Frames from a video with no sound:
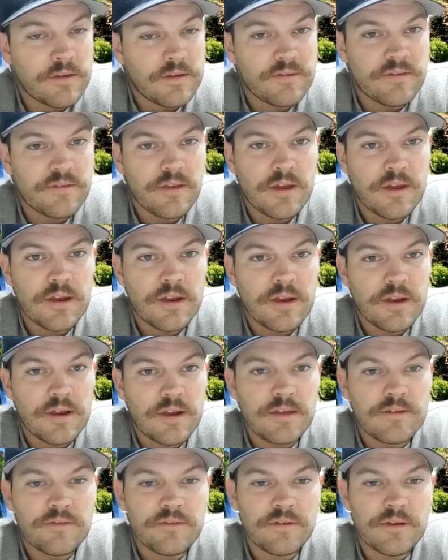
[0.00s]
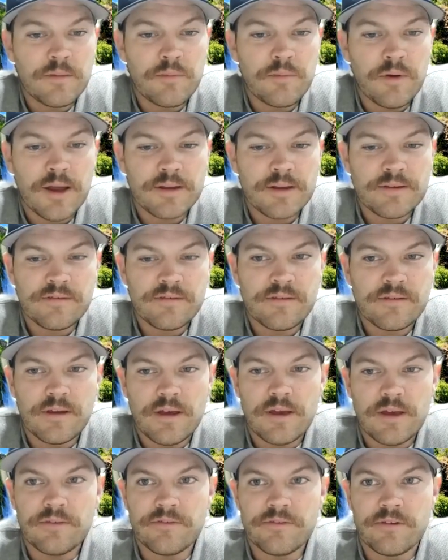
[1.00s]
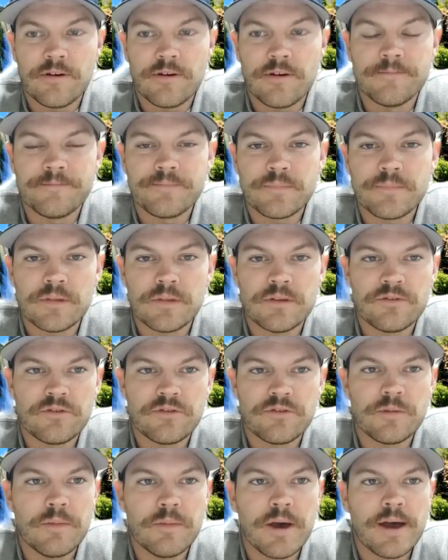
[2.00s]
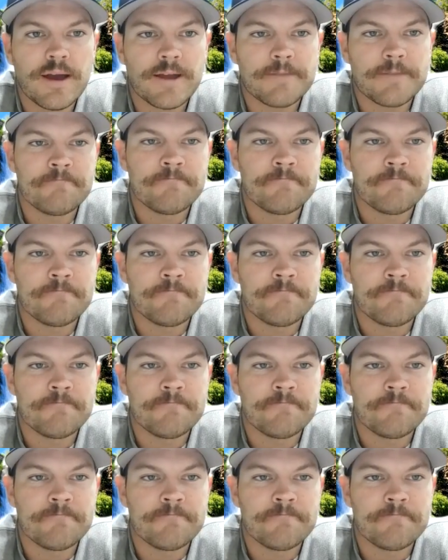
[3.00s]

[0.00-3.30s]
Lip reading: said he practiced today, so he should be back.